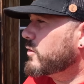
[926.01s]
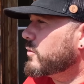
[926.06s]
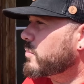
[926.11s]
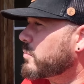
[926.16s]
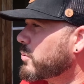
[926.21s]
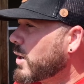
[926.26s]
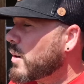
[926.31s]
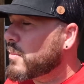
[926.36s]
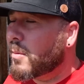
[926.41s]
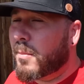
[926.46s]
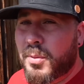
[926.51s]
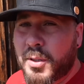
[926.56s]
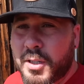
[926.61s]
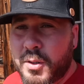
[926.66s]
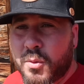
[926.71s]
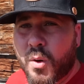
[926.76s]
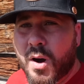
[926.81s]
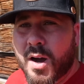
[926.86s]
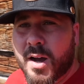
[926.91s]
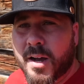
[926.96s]
is probably
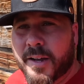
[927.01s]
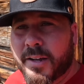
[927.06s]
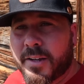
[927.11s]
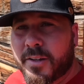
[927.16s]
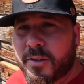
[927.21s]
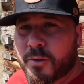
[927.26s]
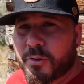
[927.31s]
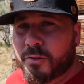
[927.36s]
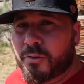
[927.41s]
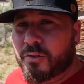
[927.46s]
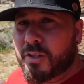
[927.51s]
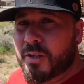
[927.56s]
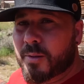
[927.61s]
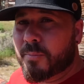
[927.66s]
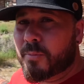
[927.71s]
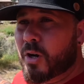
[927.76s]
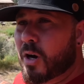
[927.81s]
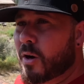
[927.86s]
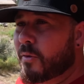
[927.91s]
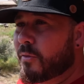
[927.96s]
why you'll see
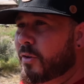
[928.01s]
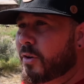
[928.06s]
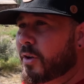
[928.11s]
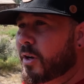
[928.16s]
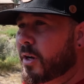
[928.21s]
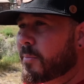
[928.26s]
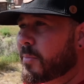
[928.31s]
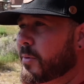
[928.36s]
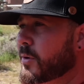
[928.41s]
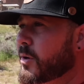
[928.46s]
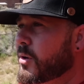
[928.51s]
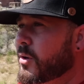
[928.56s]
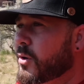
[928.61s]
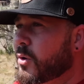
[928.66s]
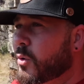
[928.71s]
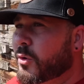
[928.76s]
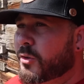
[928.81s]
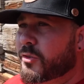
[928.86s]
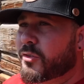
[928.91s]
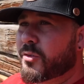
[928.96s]
them covered up,
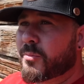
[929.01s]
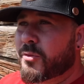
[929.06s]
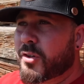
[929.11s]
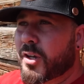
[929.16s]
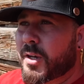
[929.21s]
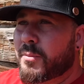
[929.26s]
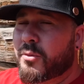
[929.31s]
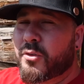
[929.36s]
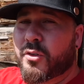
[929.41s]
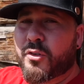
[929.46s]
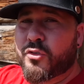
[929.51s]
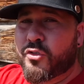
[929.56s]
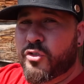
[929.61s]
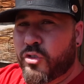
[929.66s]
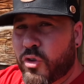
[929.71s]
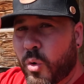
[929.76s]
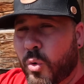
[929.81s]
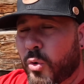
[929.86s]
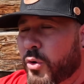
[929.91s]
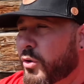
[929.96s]
or sometimes there's
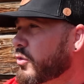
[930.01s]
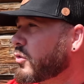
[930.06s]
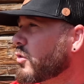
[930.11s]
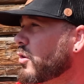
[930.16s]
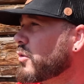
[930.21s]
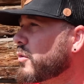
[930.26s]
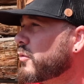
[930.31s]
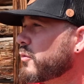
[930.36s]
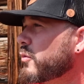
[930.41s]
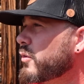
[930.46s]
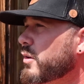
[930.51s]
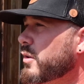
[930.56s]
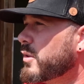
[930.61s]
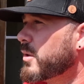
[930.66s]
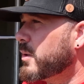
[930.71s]
doors on the front of